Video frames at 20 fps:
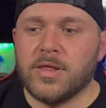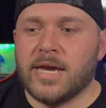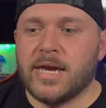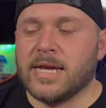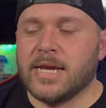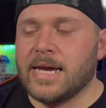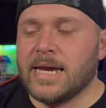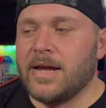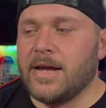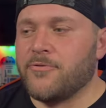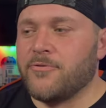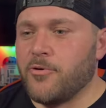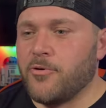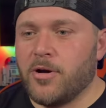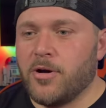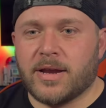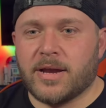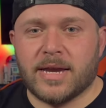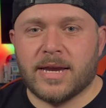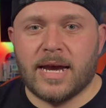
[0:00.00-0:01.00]
had got
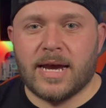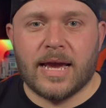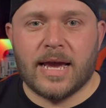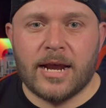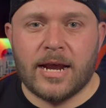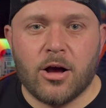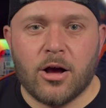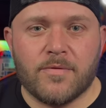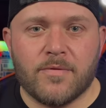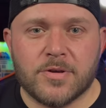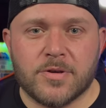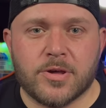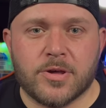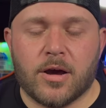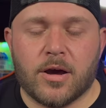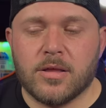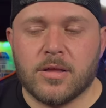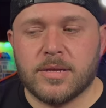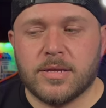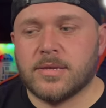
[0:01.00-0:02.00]
drunk and kind of ate all of his
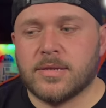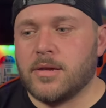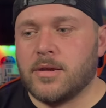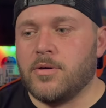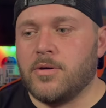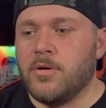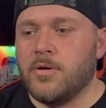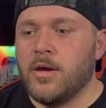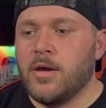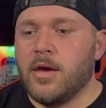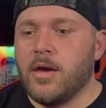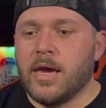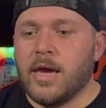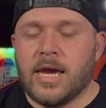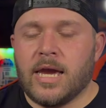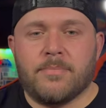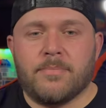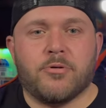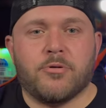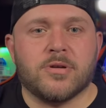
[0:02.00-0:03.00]
chocolate, so
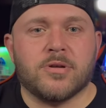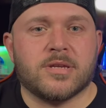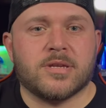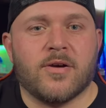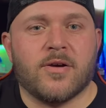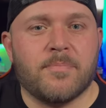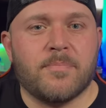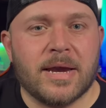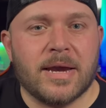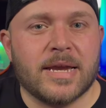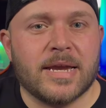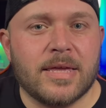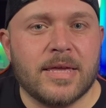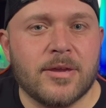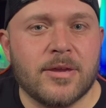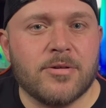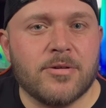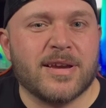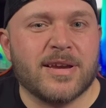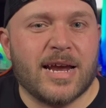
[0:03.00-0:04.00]
he had put stuff back in
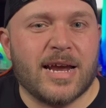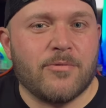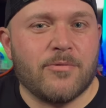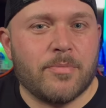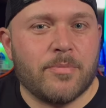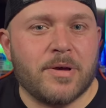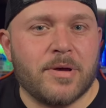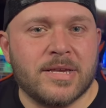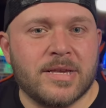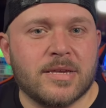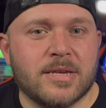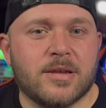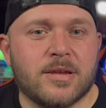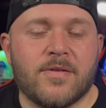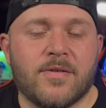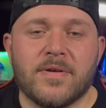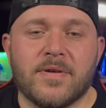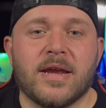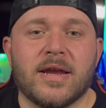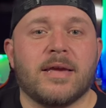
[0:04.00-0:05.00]
there to kind of replace the
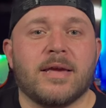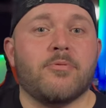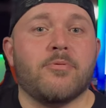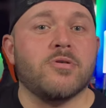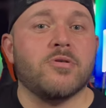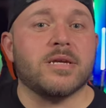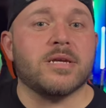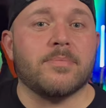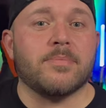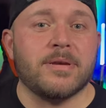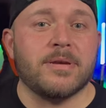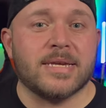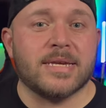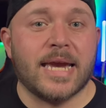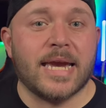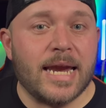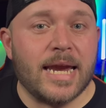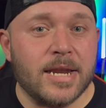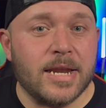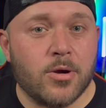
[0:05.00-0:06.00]
stuff, and he pulls out a piece of
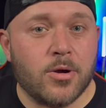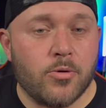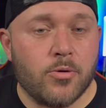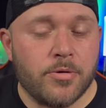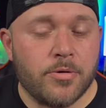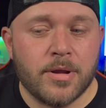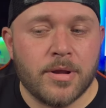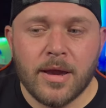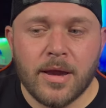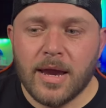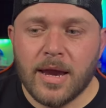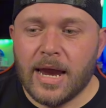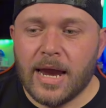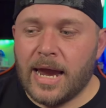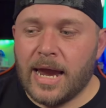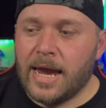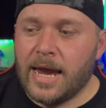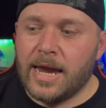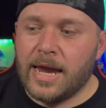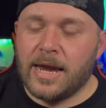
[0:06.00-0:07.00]
candy corn.
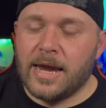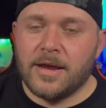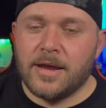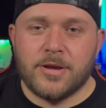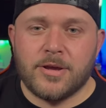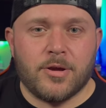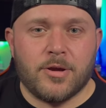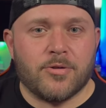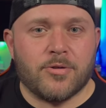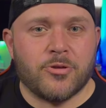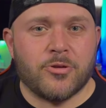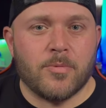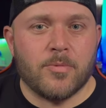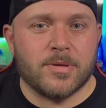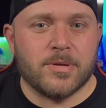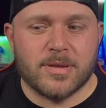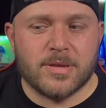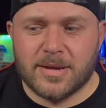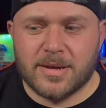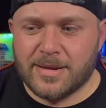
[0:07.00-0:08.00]
And, you know,
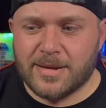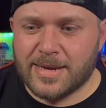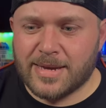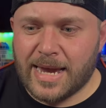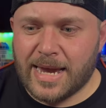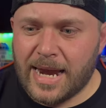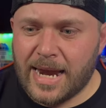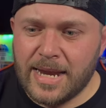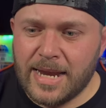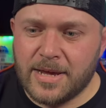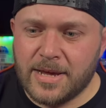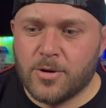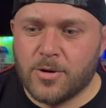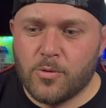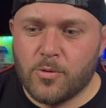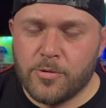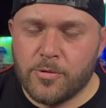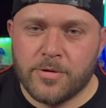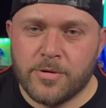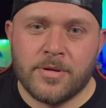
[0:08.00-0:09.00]
Thurman's like, candy
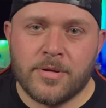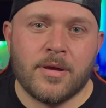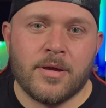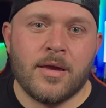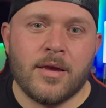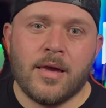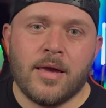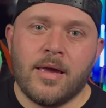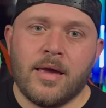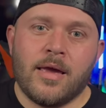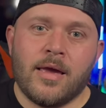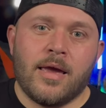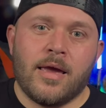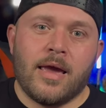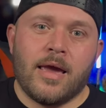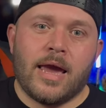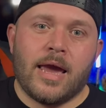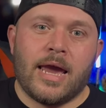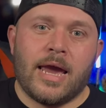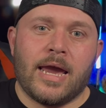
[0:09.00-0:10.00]
corn?
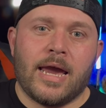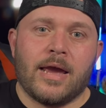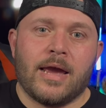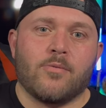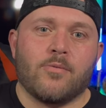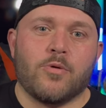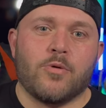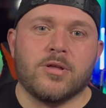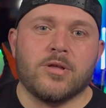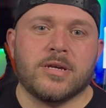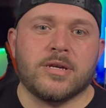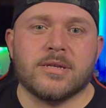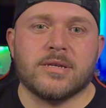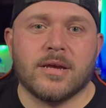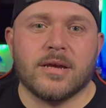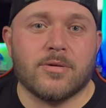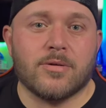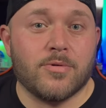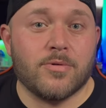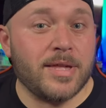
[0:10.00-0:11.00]
And Willie's
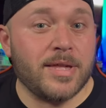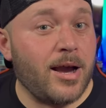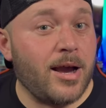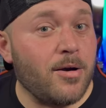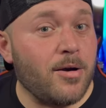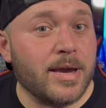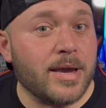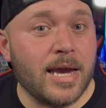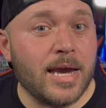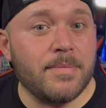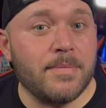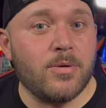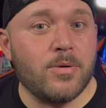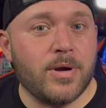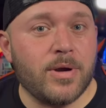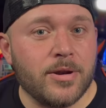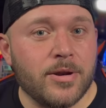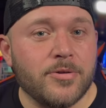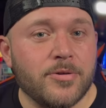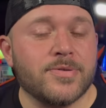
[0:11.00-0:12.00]
like, well, they all can't be
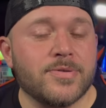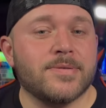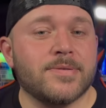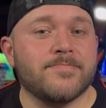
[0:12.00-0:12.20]
winners.